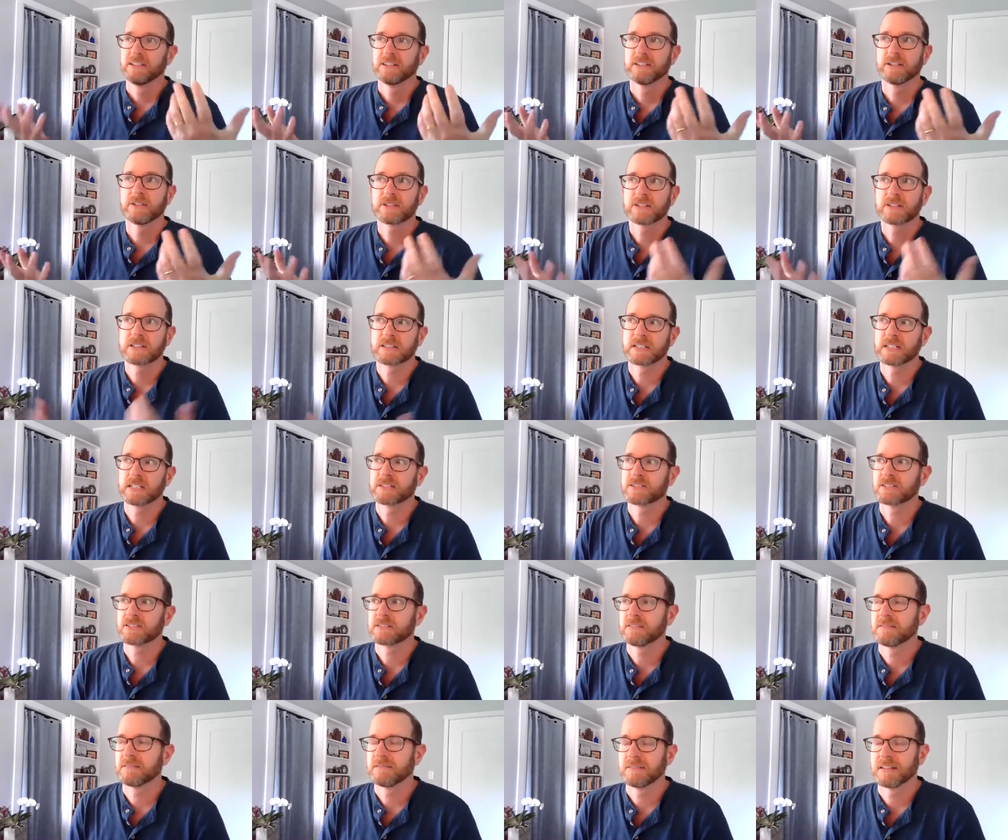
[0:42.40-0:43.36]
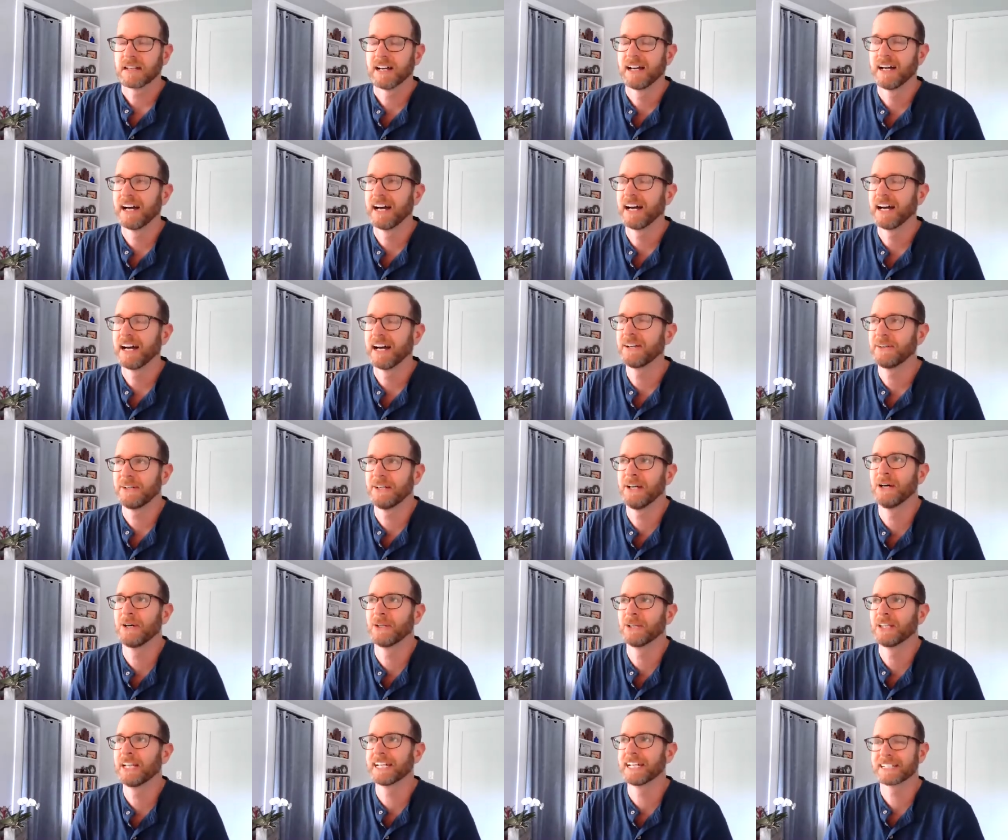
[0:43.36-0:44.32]
there were just such, I don't
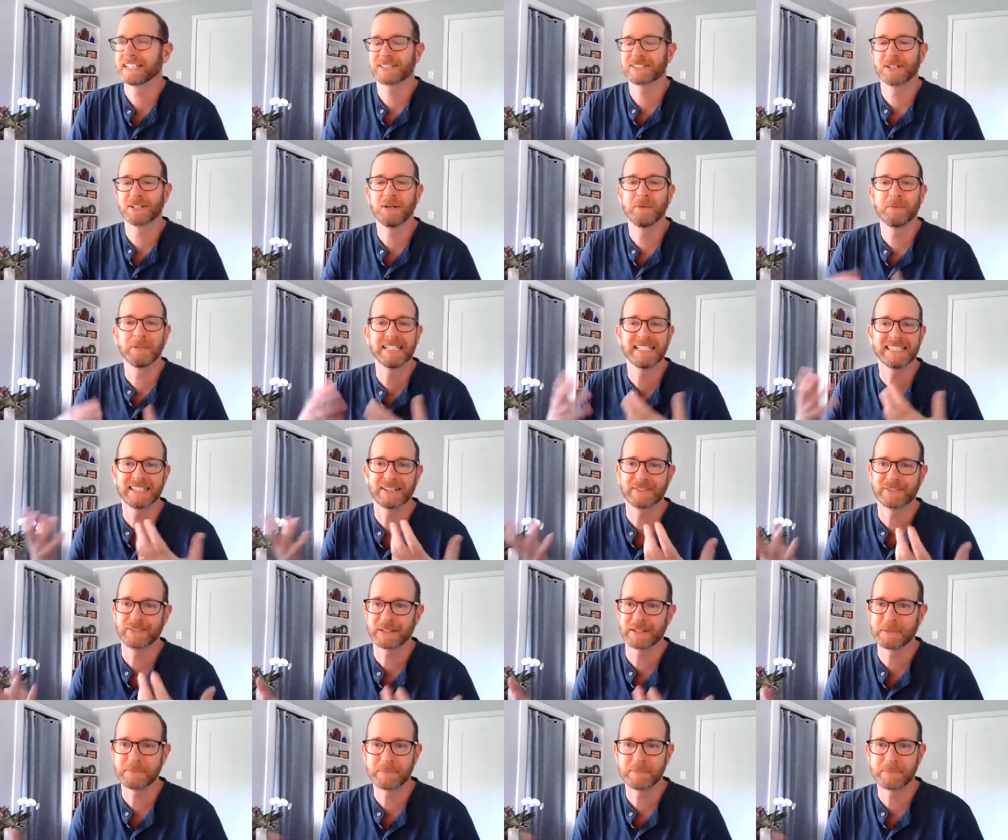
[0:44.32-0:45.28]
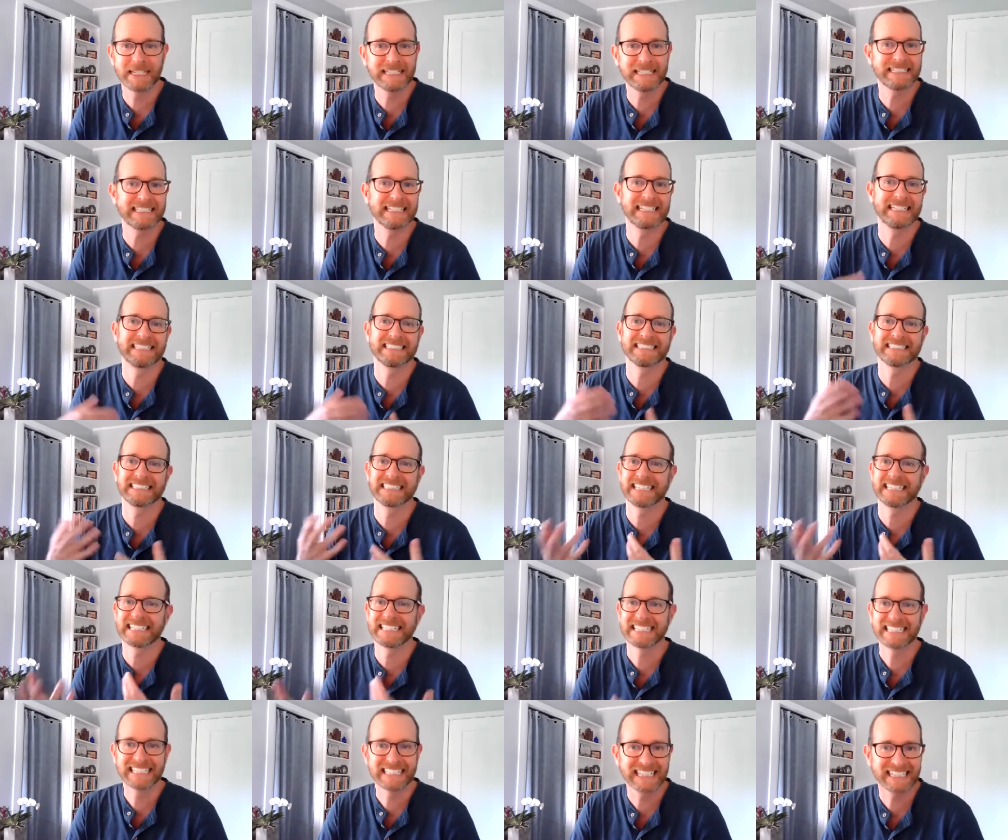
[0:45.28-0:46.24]
know, like so many different opinions and
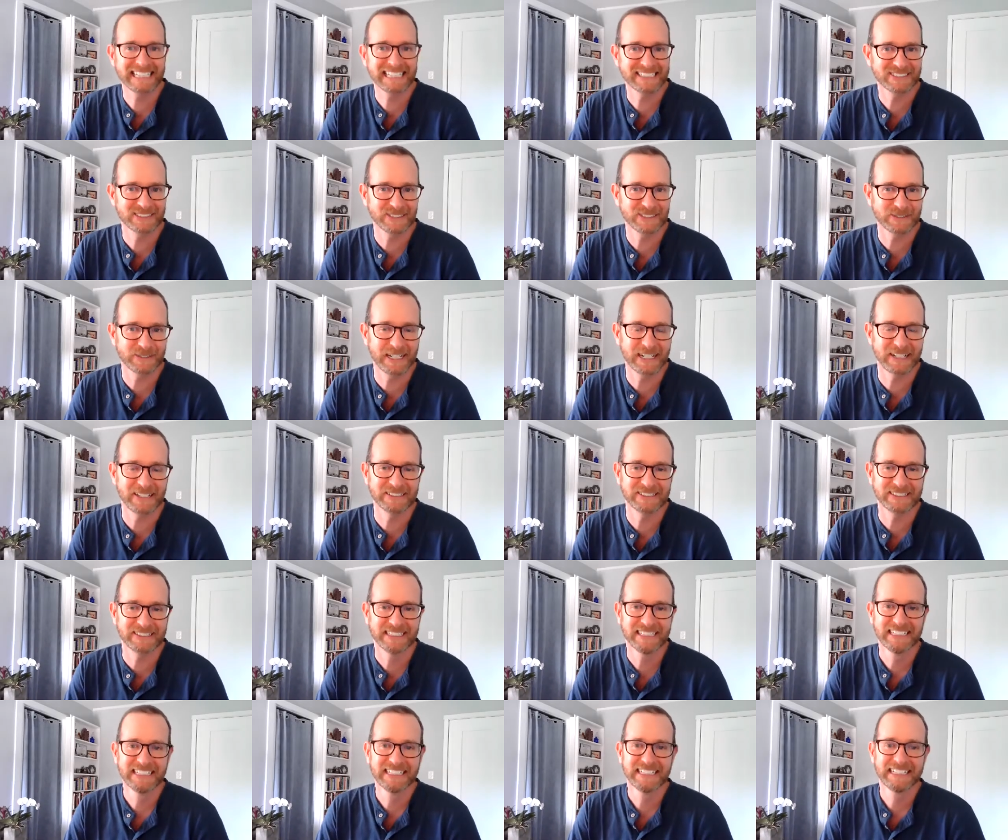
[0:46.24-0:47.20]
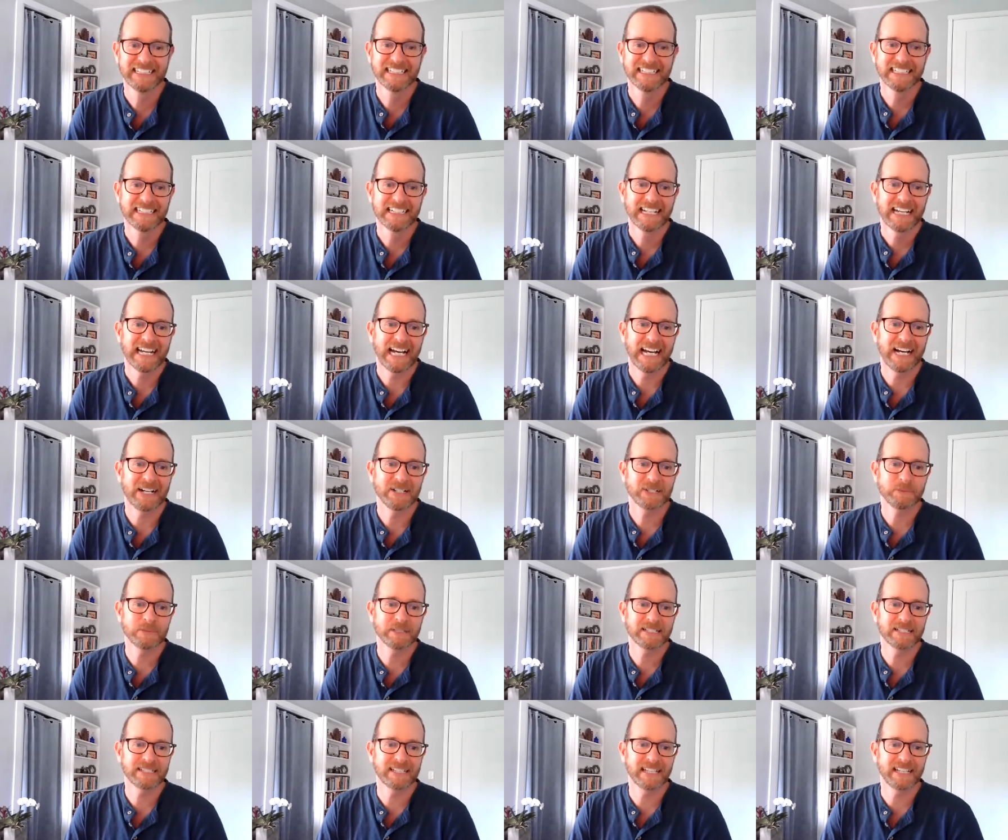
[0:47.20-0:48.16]
ideas around how to
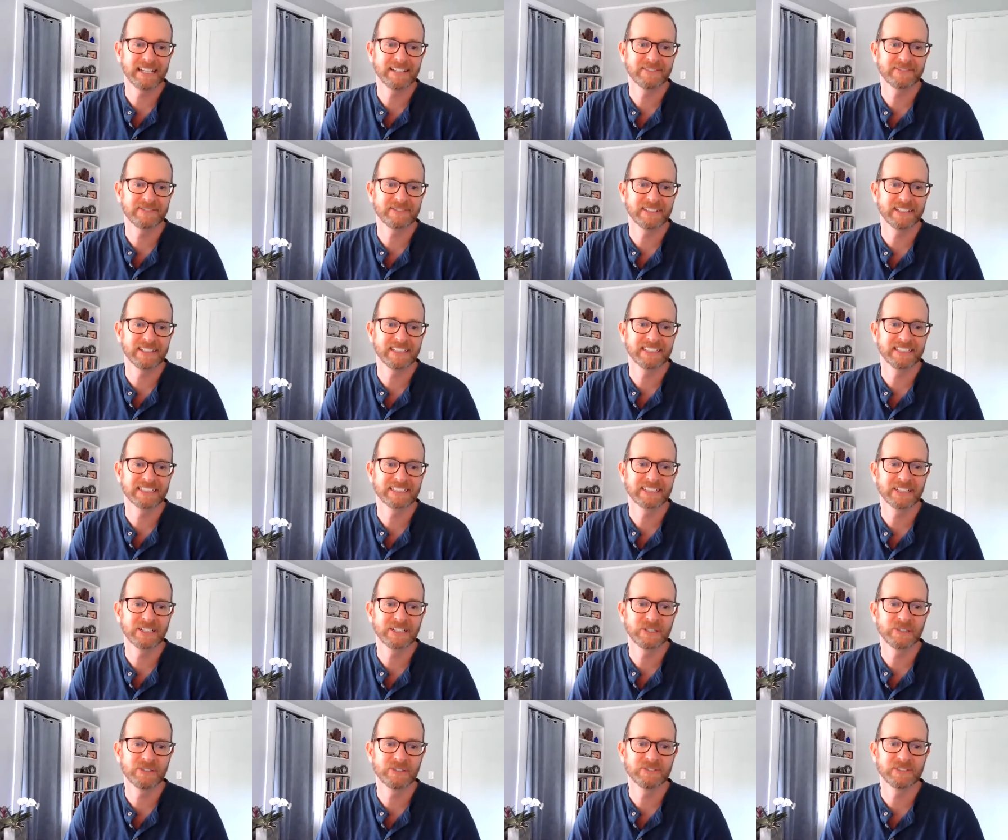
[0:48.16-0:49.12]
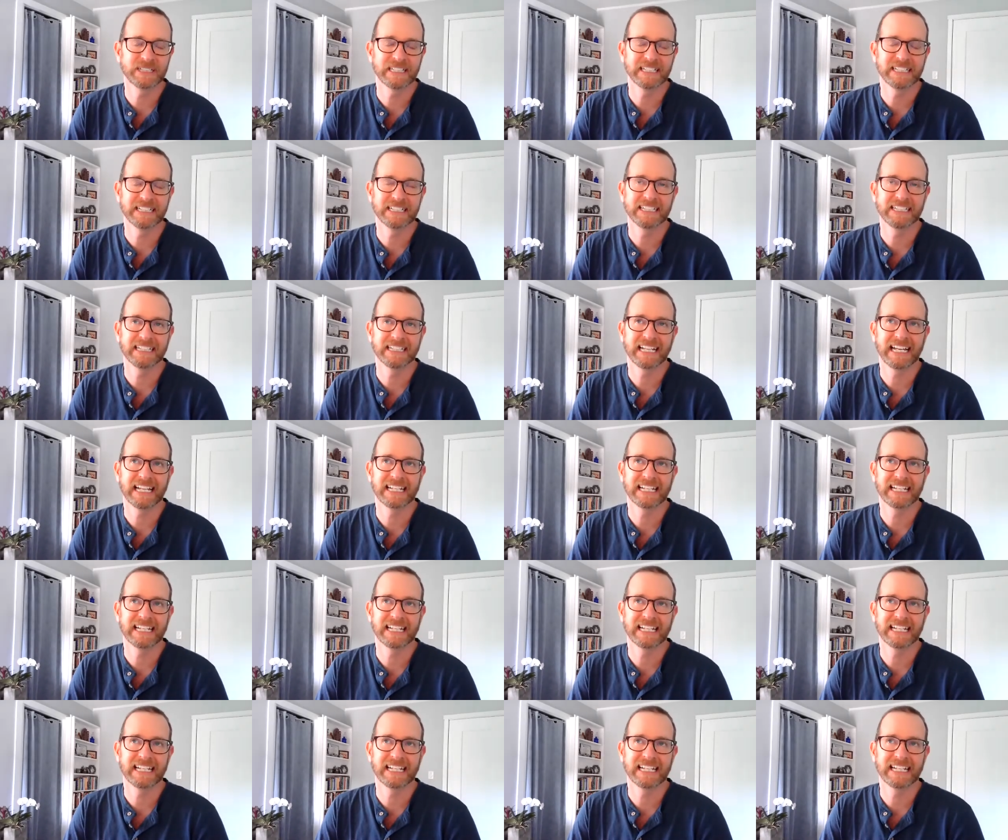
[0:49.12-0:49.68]
be safe in COVID.